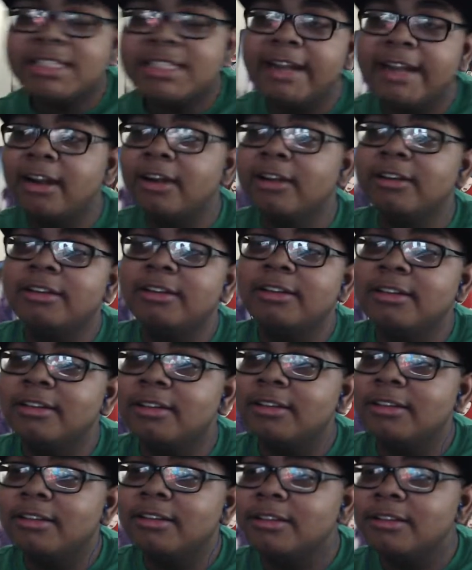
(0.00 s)
hang on,
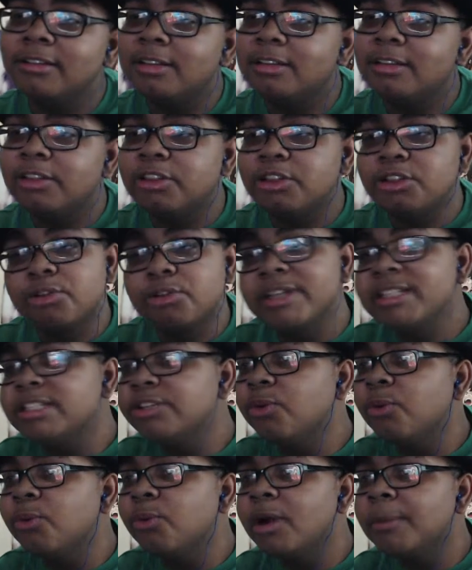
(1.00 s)
3,
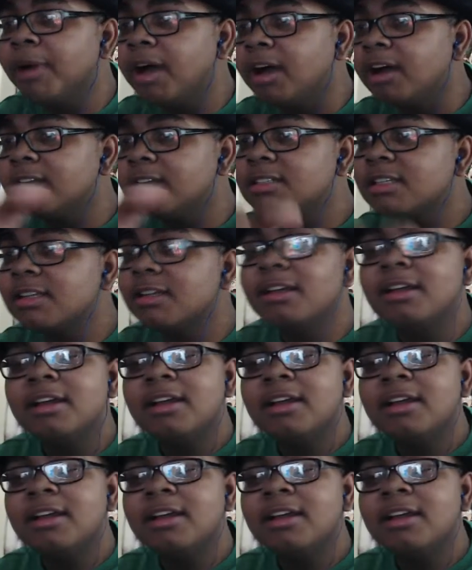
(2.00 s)
2, 1, pause.